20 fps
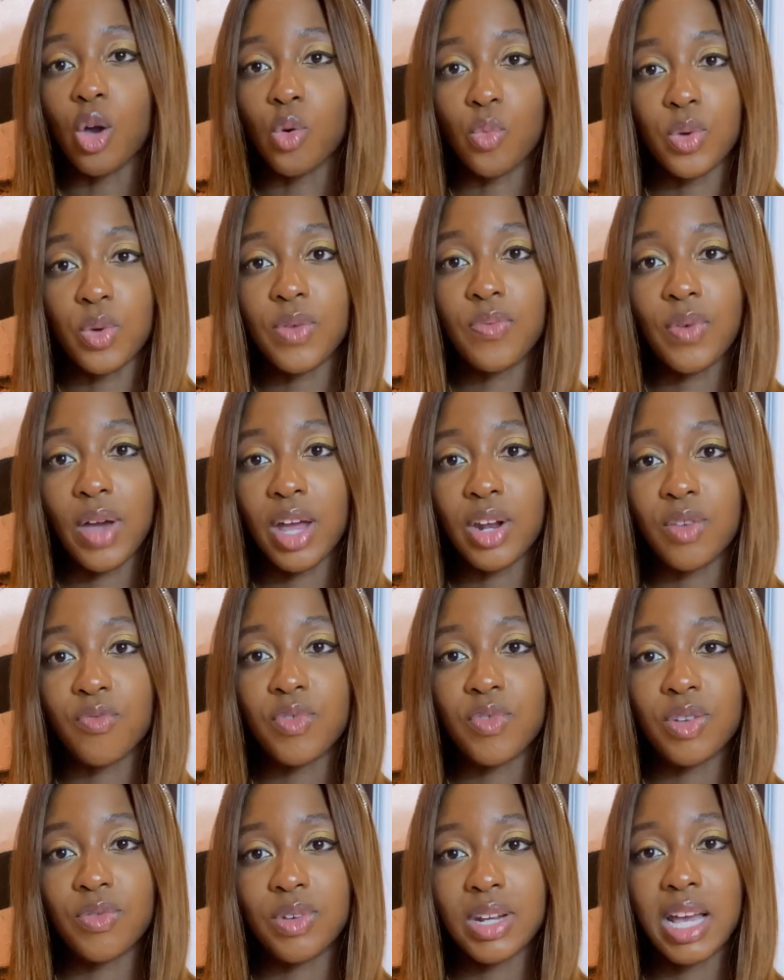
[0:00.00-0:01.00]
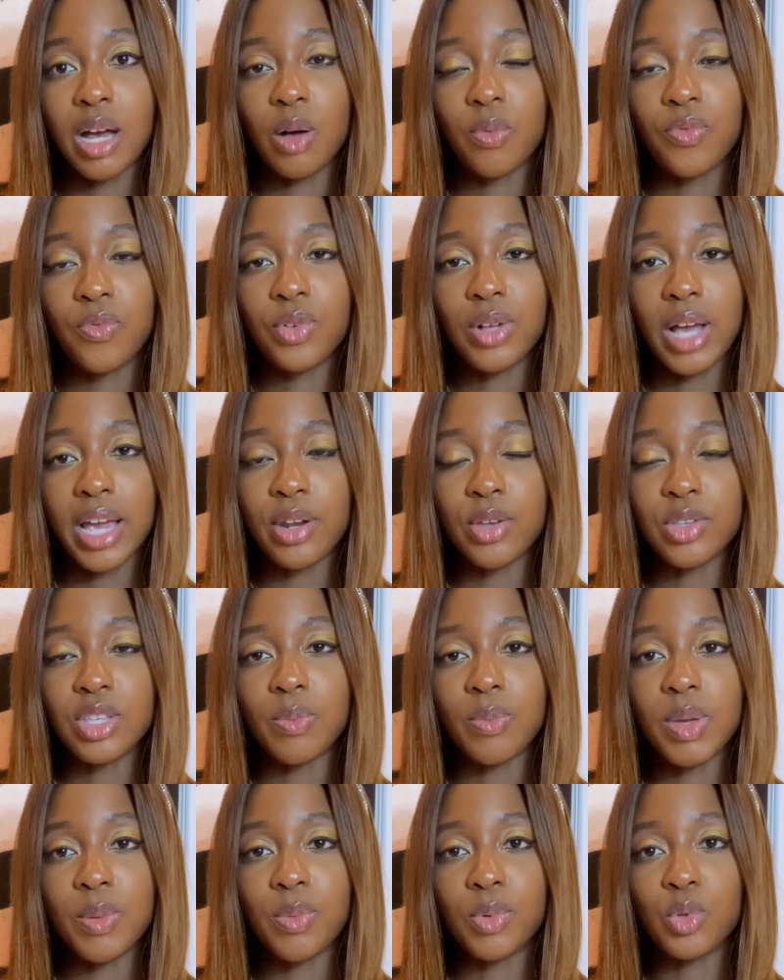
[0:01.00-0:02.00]
we found really, really helpful. I know
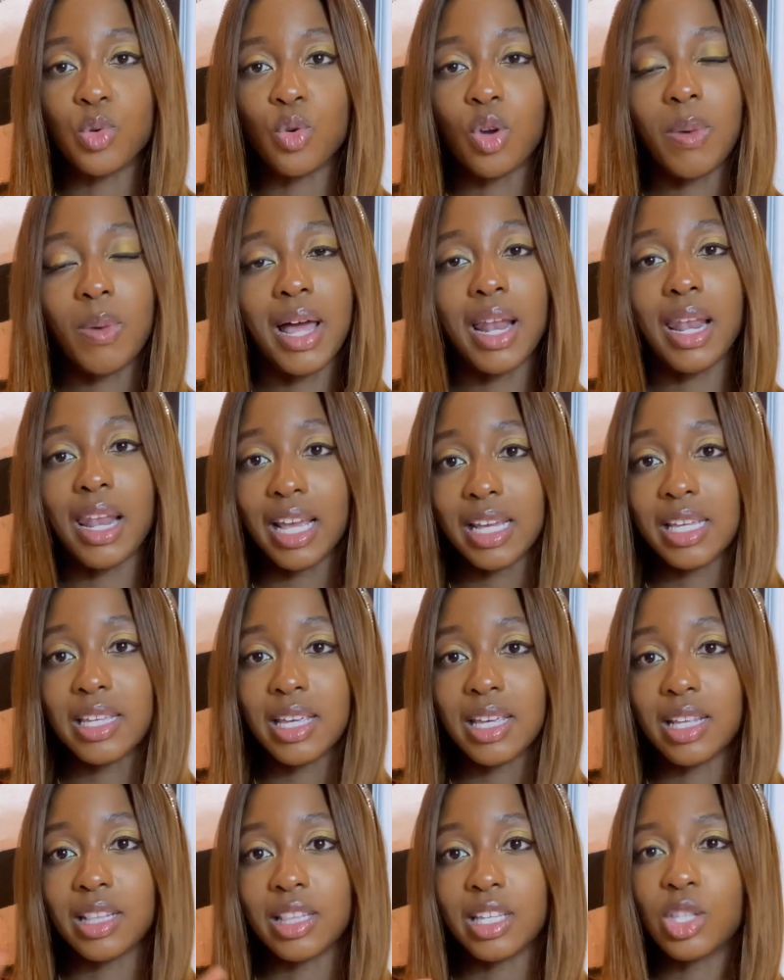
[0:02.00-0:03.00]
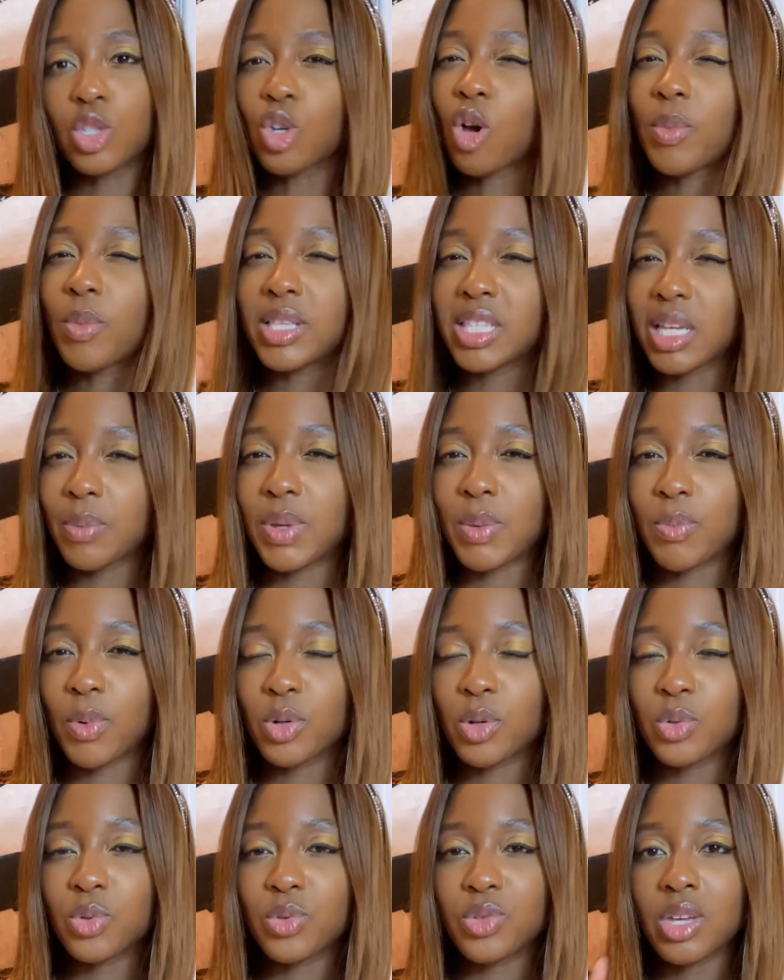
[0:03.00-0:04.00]
some people talk about liking the Tommy Tippy
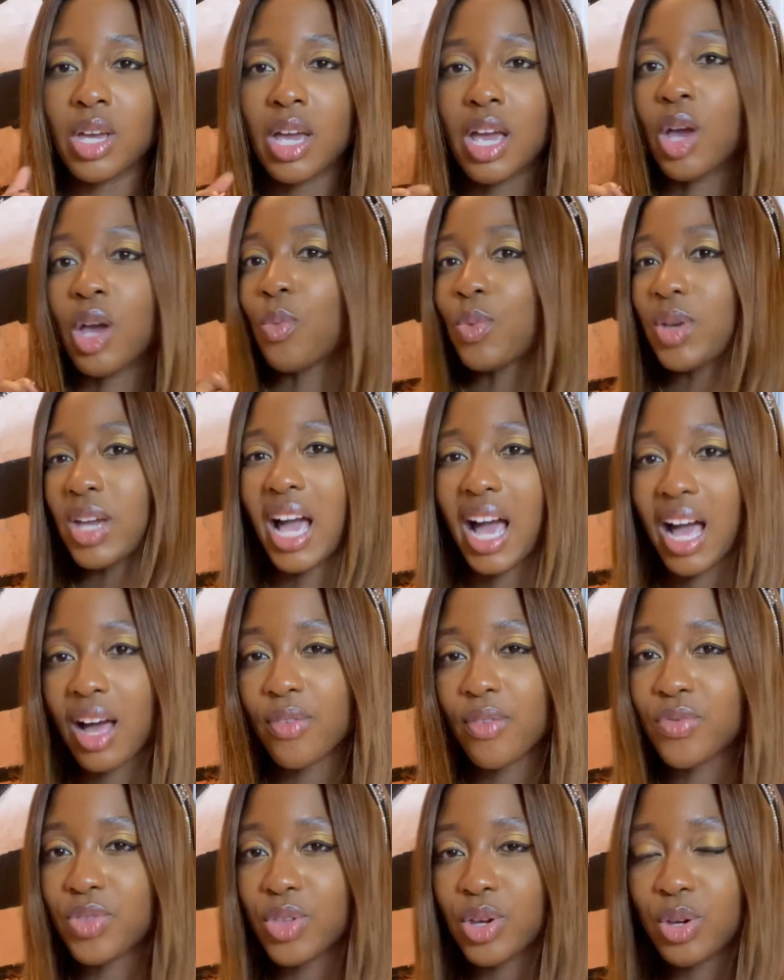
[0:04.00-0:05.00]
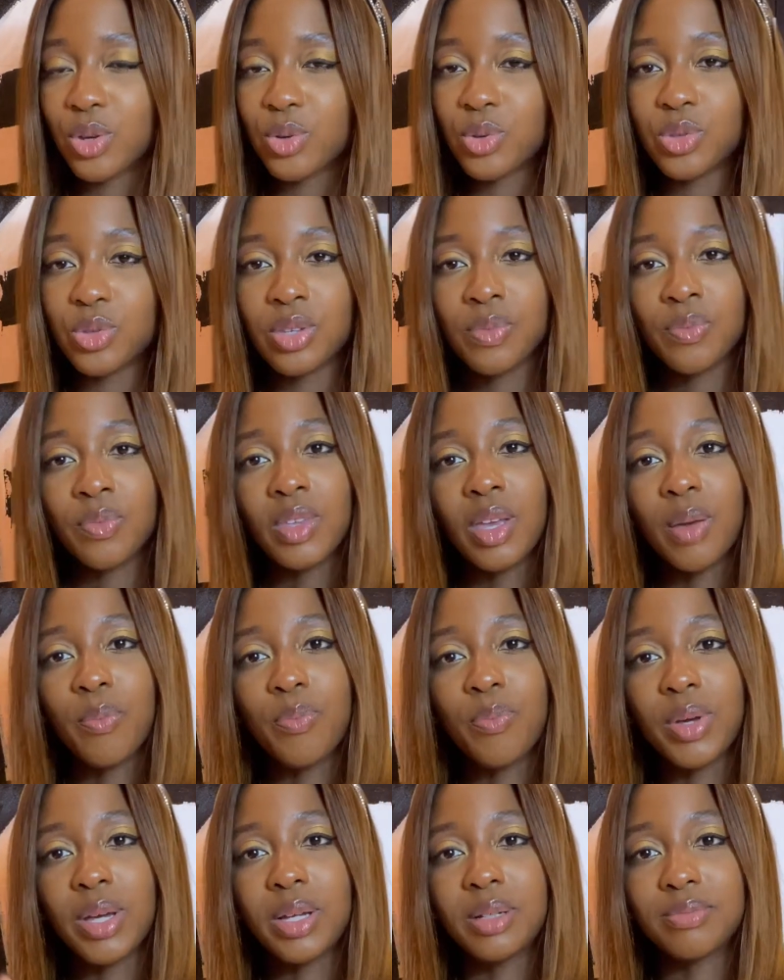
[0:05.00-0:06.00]
bottles. We have those,
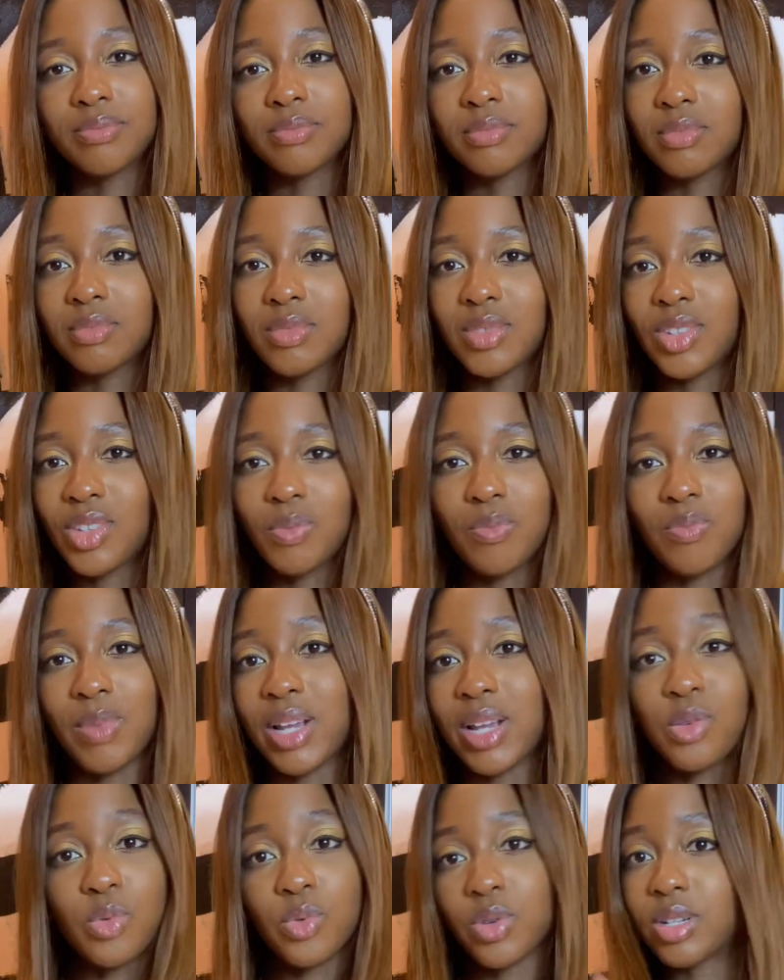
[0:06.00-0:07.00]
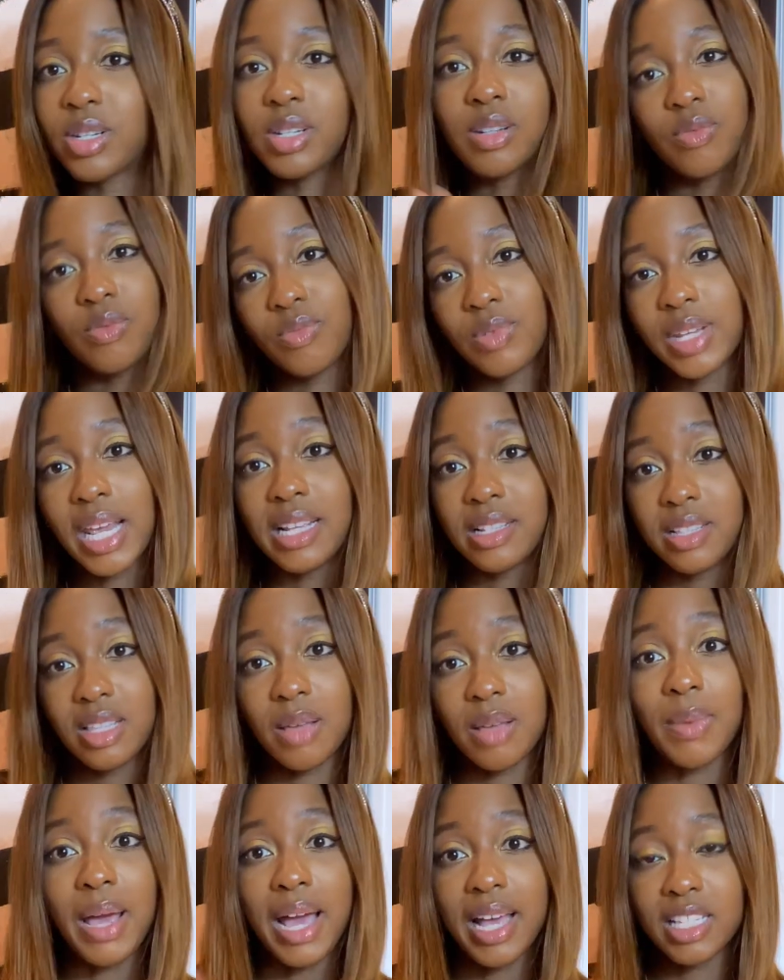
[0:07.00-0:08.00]
but my daughter didn't take to
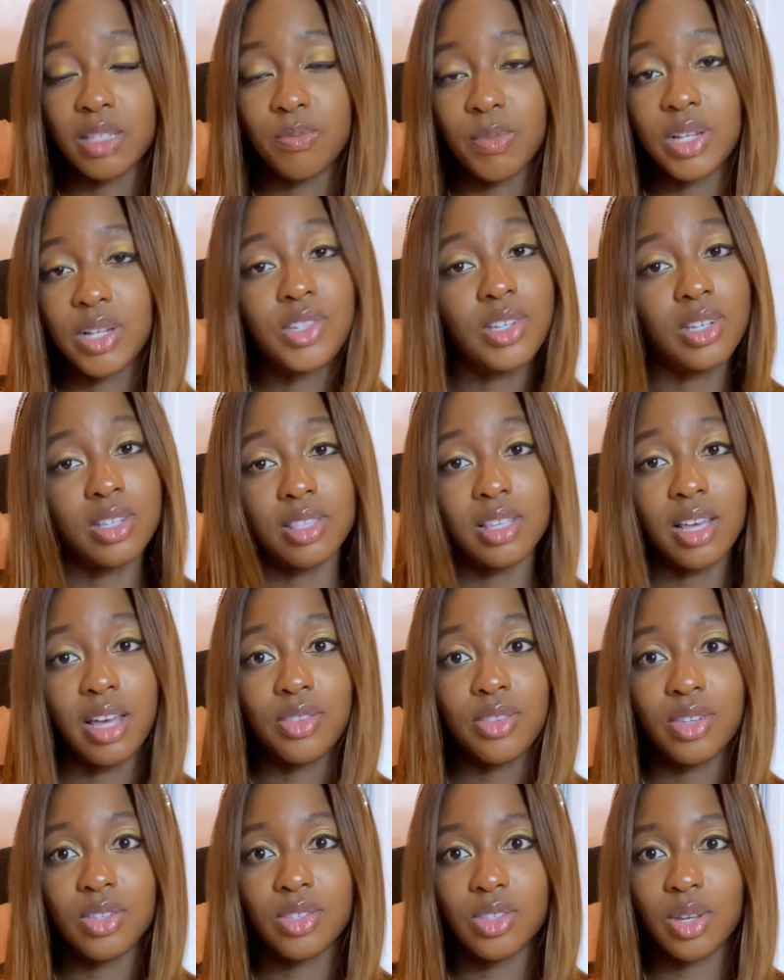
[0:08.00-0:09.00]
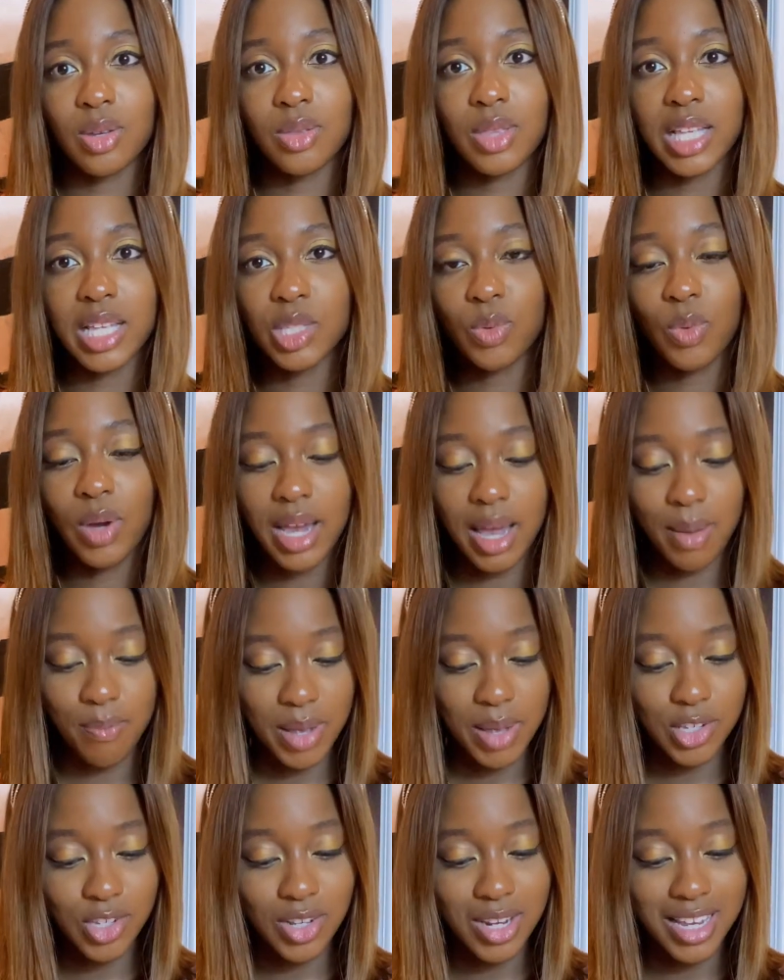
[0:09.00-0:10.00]
them as much as the others. So that's why I'm
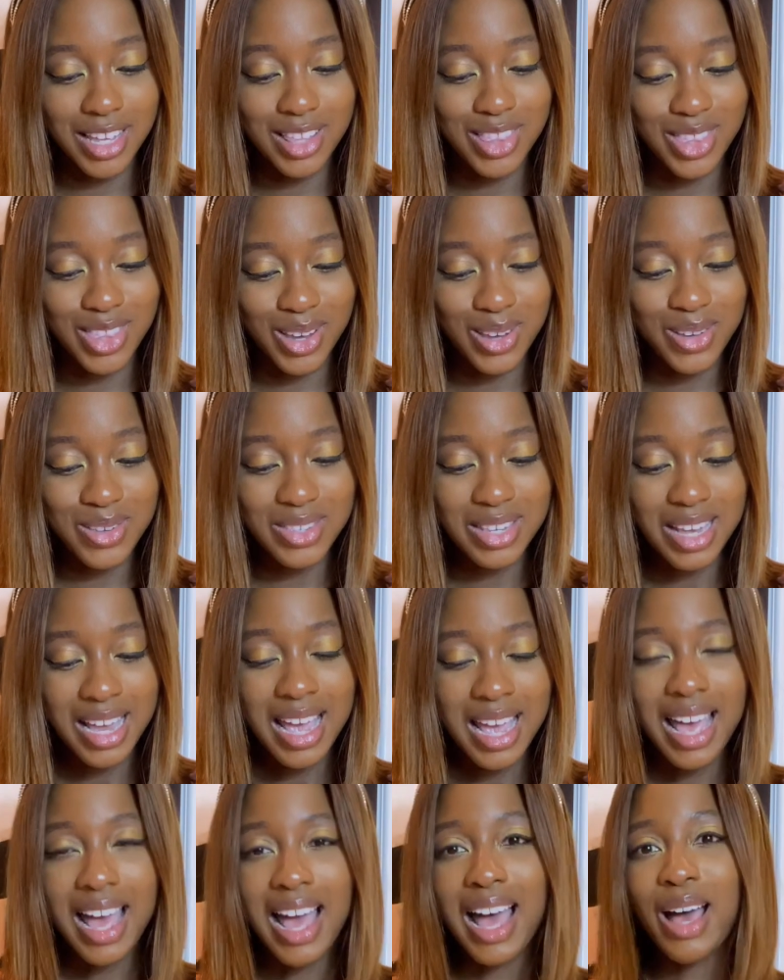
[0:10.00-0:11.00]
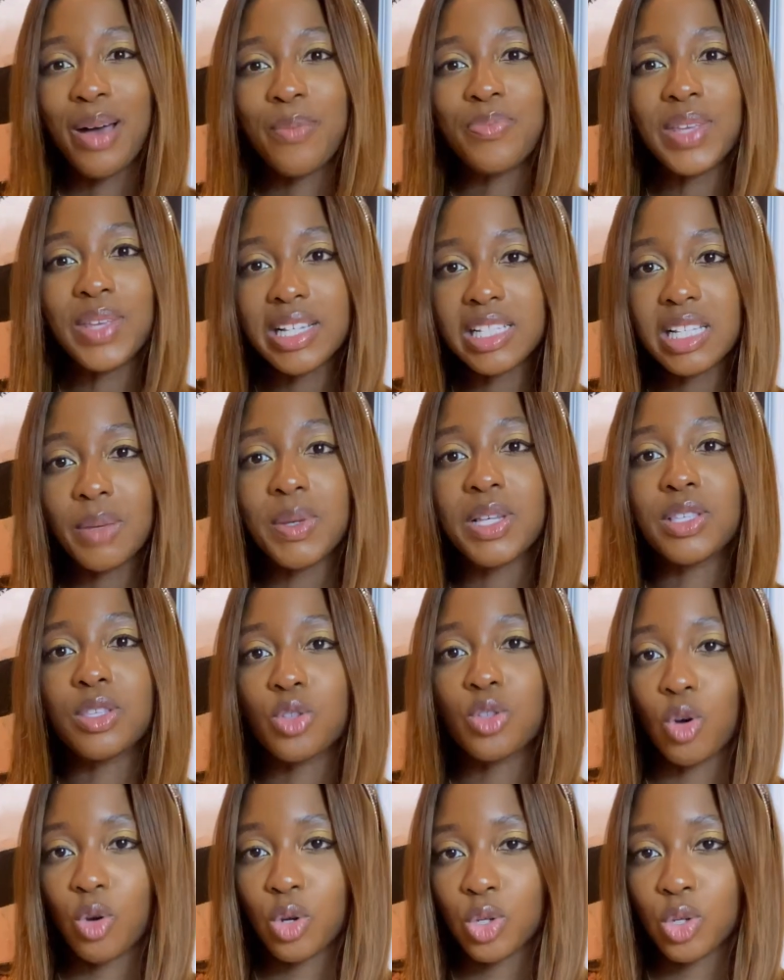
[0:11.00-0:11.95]
mentioning those. Next up is the Docker